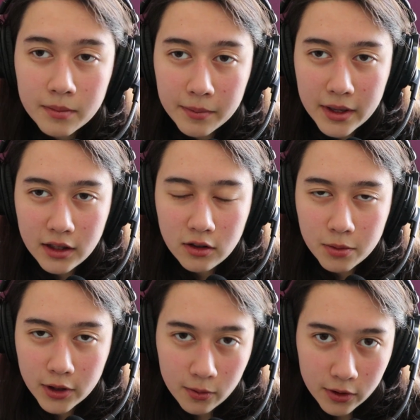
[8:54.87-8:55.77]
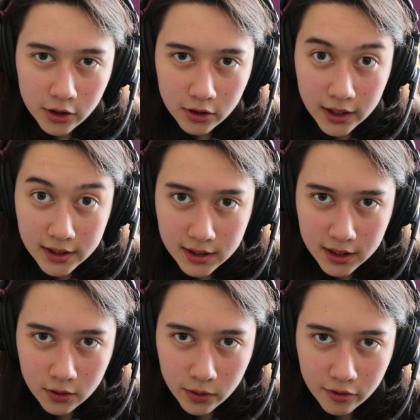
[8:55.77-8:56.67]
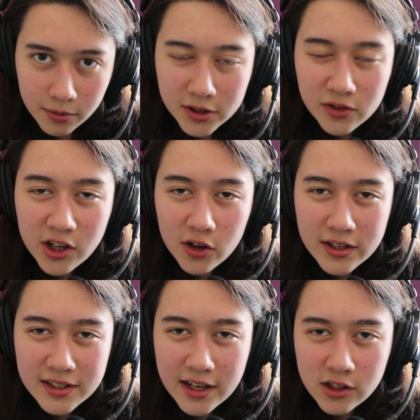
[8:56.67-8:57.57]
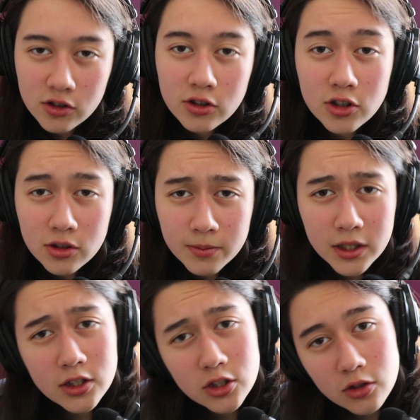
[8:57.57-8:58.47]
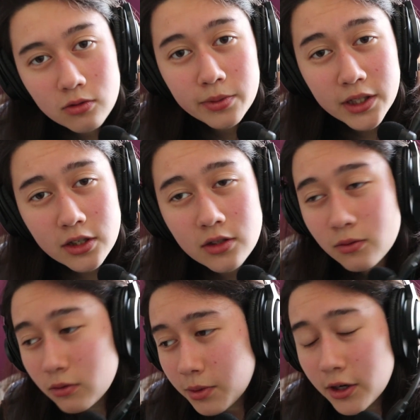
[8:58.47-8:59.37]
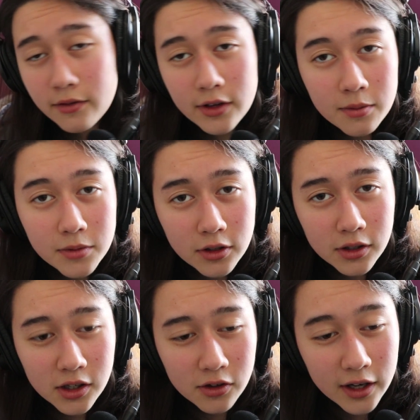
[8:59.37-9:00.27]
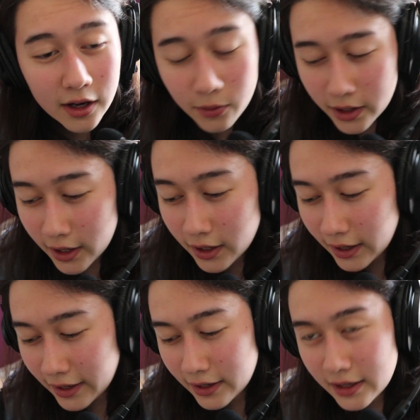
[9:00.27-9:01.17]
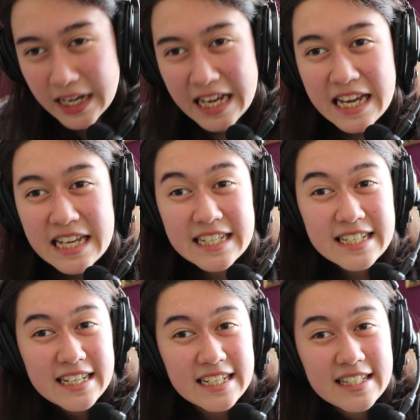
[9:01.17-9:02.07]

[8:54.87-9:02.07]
but mainly the point I want you guys to take away from this video is that do YouTube because we're part of a community, okay? We gotta, like, stick